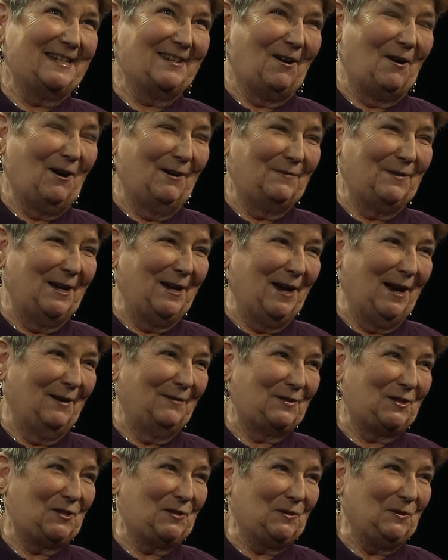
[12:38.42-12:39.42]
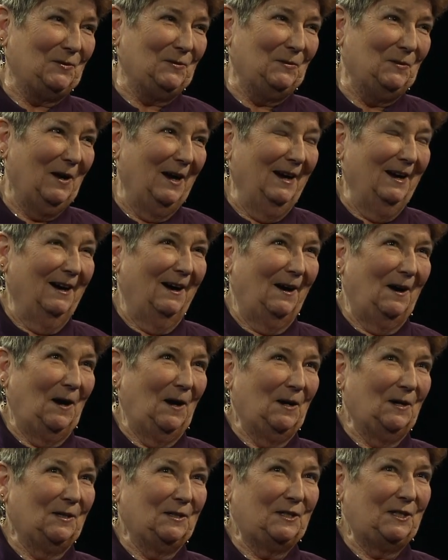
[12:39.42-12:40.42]
often have to, you
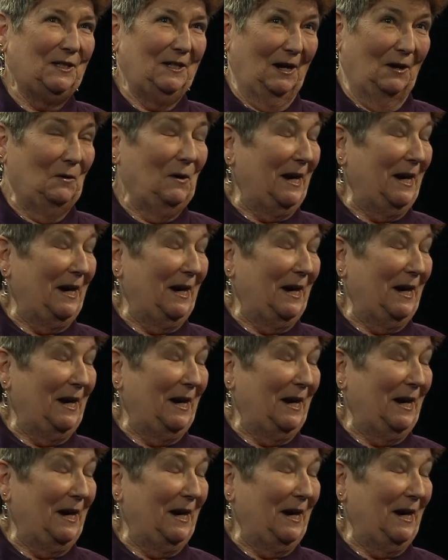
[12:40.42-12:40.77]
know,